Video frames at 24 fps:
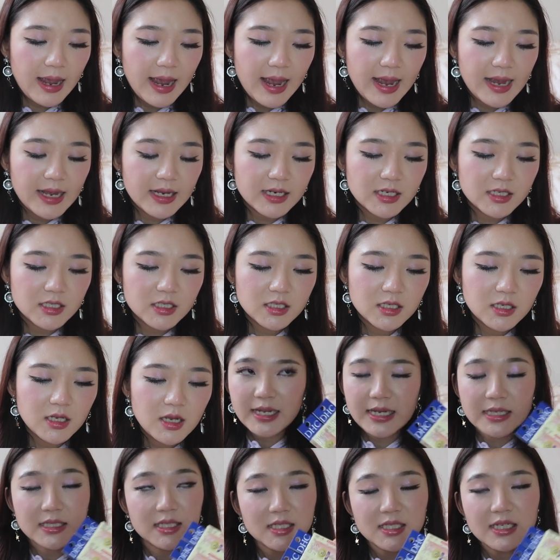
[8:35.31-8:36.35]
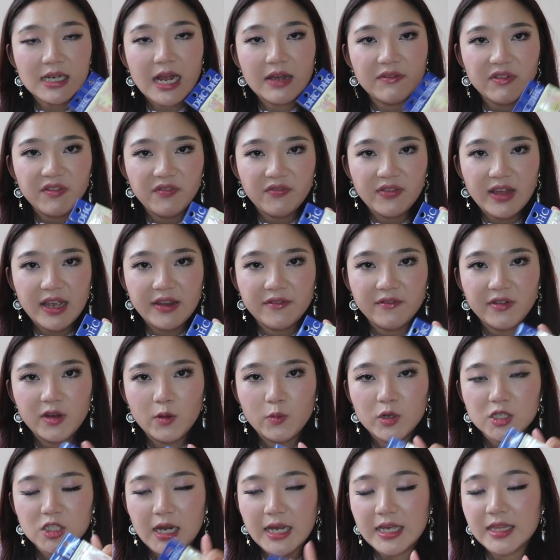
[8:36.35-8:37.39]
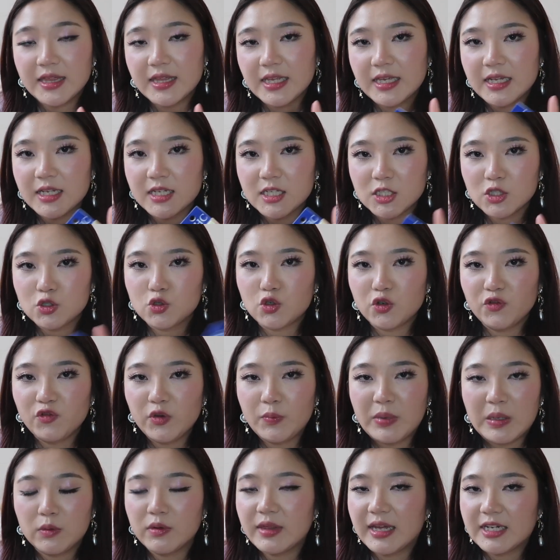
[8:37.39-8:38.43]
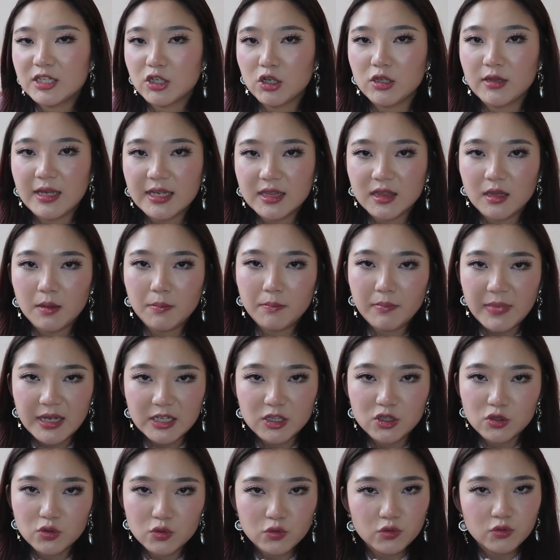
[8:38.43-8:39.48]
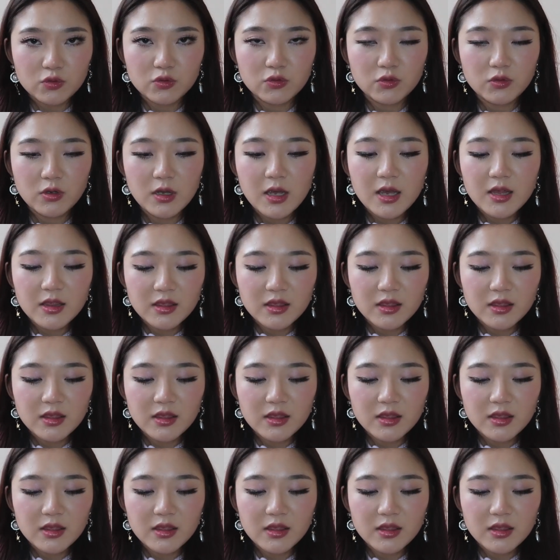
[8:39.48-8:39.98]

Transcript: and it doesn't have a flavor, which I think is good for people that don't like the menthol